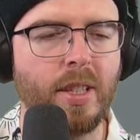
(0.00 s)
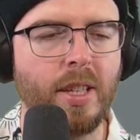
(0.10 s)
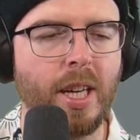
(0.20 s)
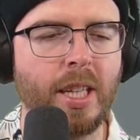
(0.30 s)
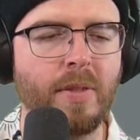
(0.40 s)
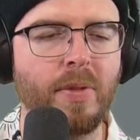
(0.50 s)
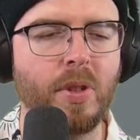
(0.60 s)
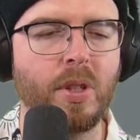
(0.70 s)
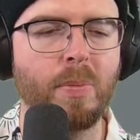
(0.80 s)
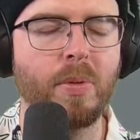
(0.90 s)
I can feel
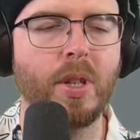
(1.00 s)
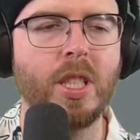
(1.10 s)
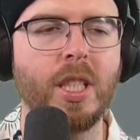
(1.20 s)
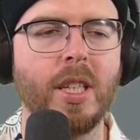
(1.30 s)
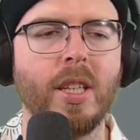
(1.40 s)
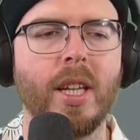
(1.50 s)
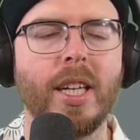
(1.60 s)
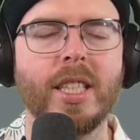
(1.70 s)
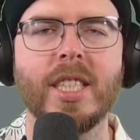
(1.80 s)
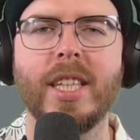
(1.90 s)
depression,
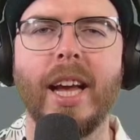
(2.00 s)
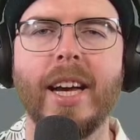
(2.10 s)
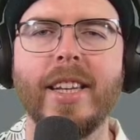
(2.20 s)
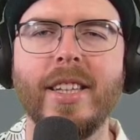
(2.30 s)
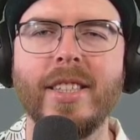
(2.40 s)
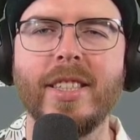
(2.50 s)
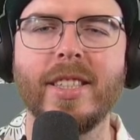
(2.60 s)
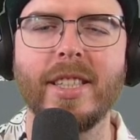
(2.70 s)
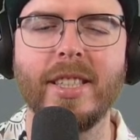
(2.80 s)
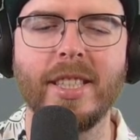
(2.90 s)
like sadness.
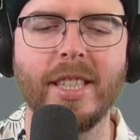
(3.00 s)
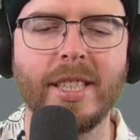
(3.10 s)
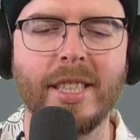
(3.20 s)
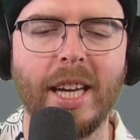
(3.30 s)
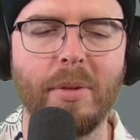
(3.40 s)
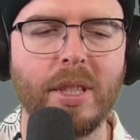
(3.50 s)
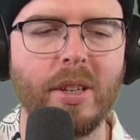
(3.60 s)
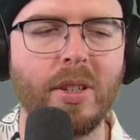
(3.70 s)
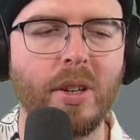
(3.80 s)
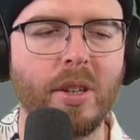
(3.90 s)
Is that what they're
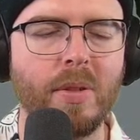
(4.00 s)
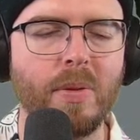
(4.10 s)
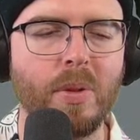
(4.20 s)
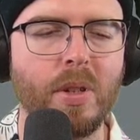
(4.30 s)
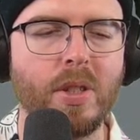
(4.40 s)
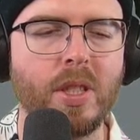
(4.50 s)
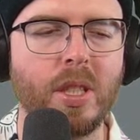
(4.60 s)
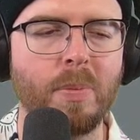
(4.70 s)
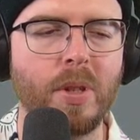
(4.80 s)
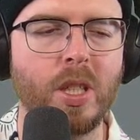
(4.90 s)
going for? Or is the
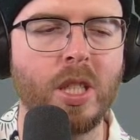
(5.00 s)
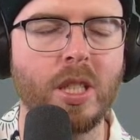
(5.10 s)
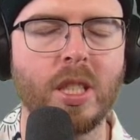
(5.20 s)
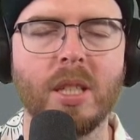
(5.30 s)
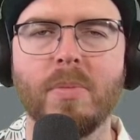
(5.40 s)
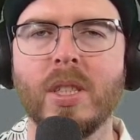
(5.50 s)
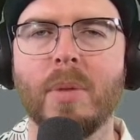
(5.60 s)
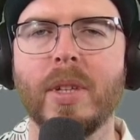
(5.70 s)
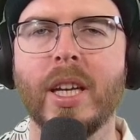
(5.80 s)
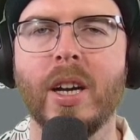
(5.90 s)
depression
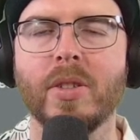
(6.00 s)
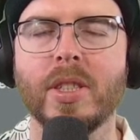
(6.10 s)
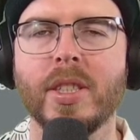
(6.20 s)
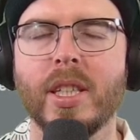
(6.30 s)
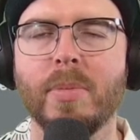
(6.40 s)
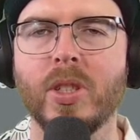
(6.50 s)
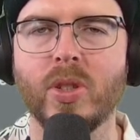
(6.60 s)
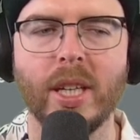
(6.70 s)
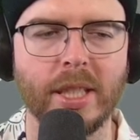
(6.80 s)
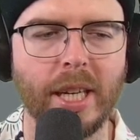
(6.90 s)
something else? Is it a
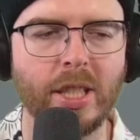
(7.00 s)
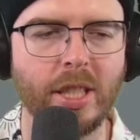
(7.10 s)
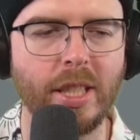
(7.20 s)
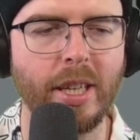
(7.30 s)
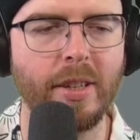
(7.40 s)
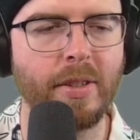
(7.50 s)
mistranslation there?